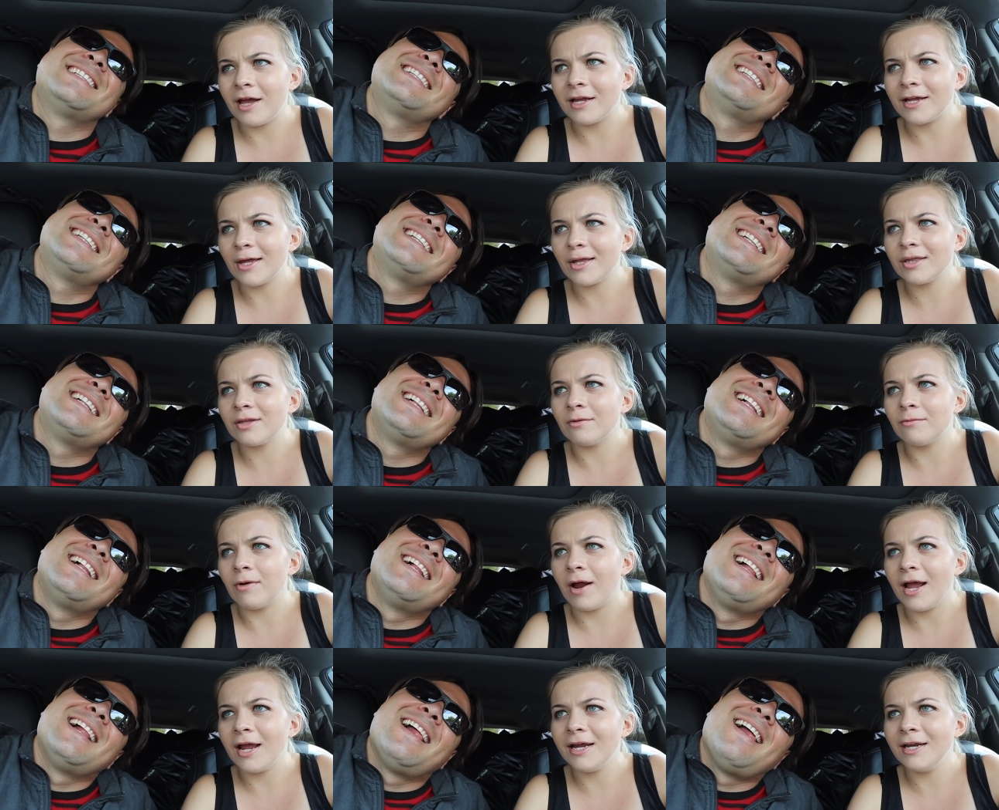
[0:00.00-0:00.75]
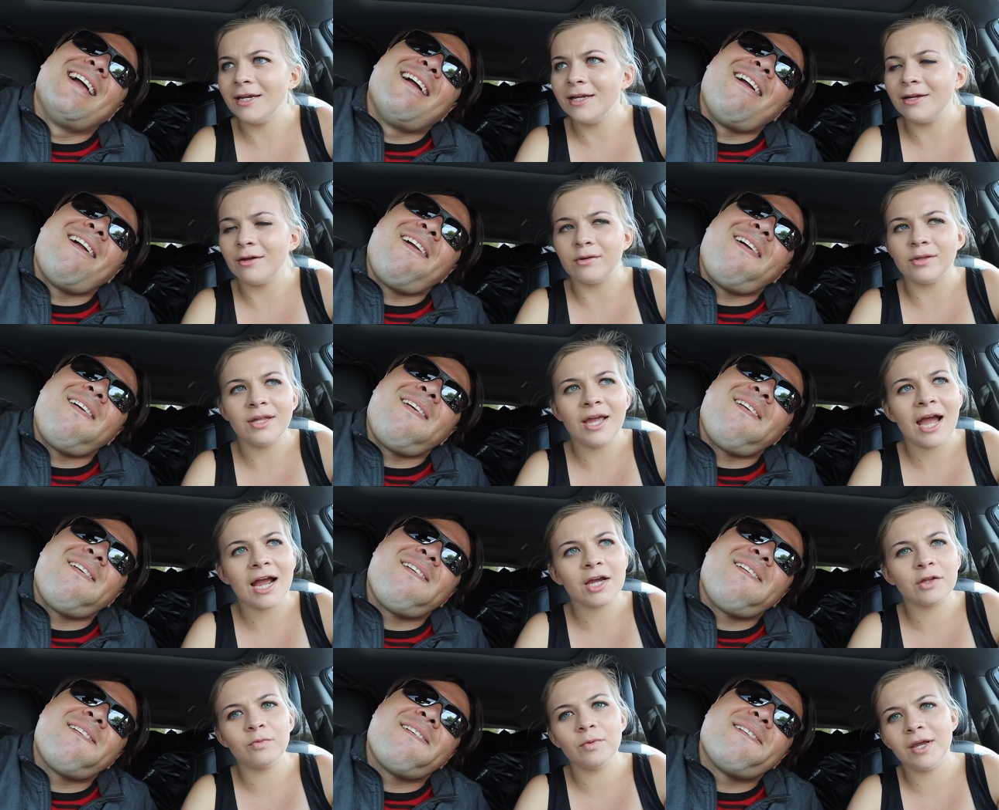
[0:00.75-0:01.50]
Speaker 1: I guess the right. And he goes, yeah,
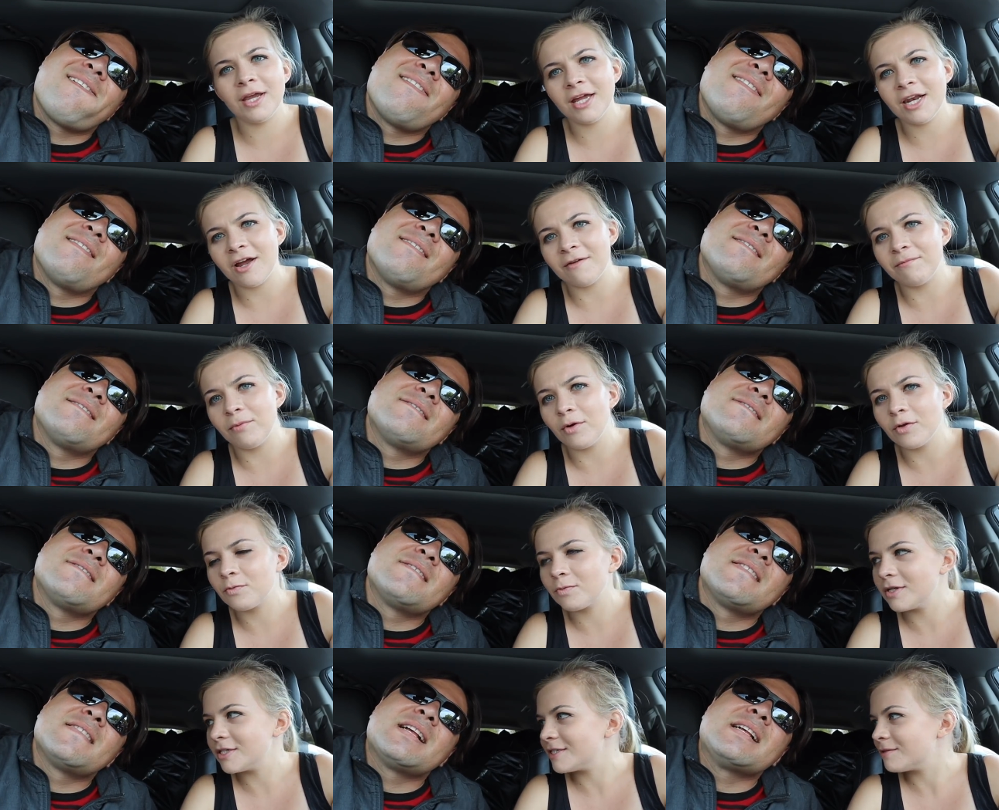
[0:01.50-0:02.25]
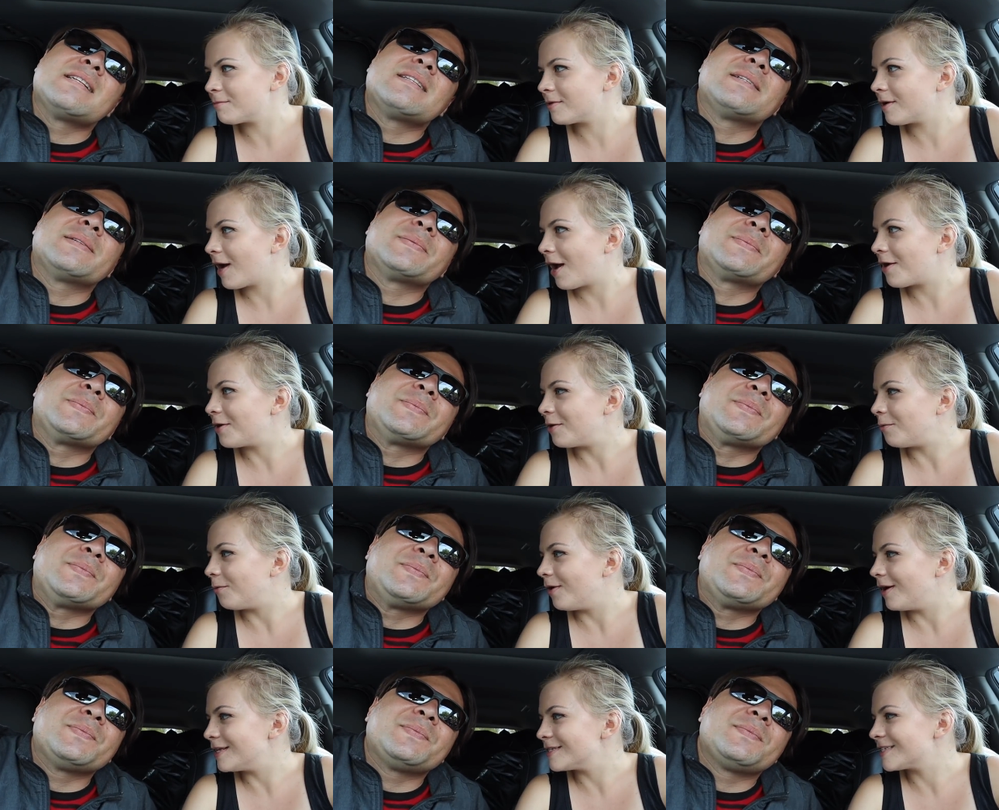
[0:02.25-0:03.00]
because we can't have both wrists out at
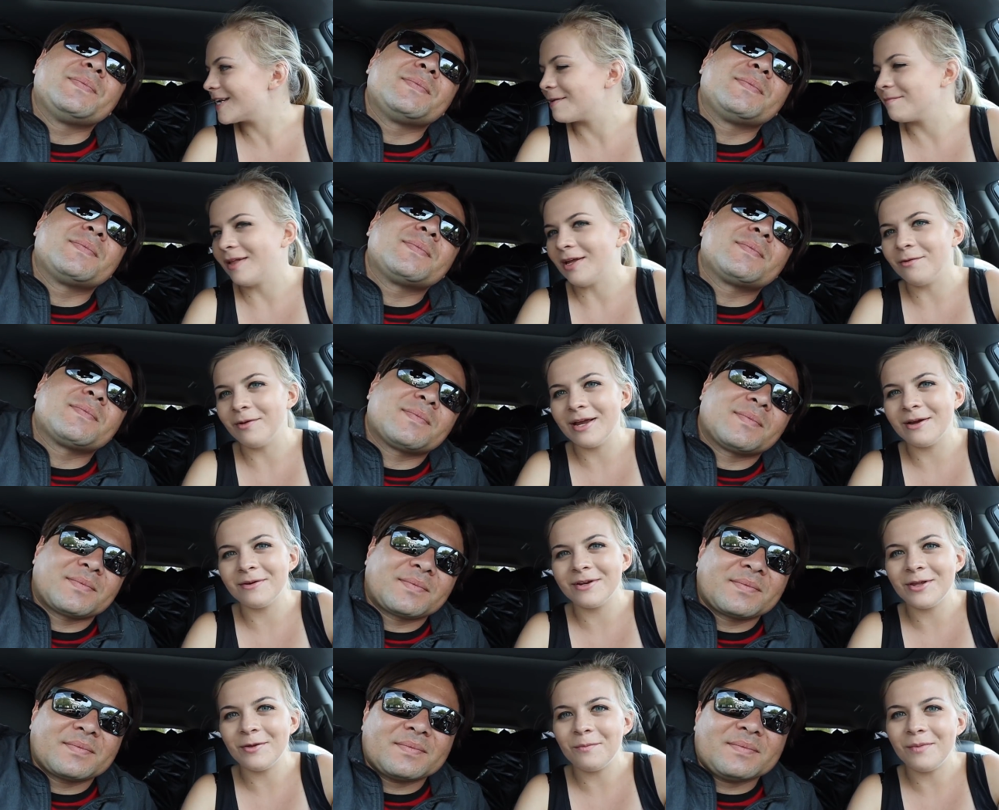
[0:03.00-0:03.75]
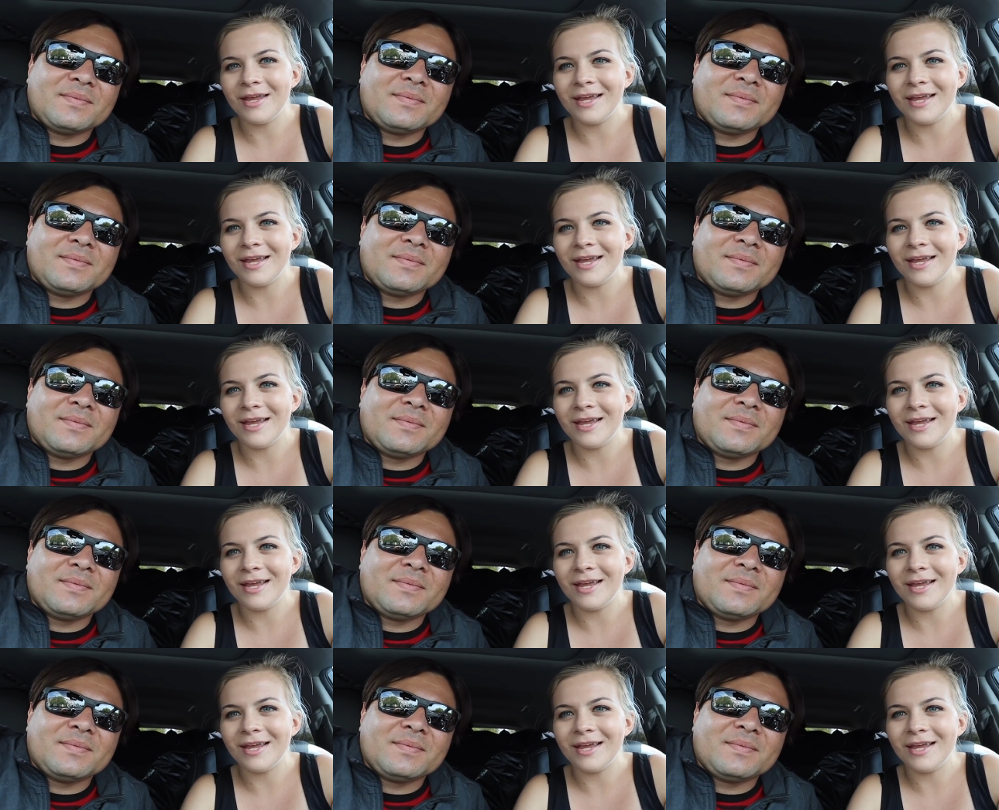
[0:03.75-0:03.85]
once. And I'm like, wait, what do you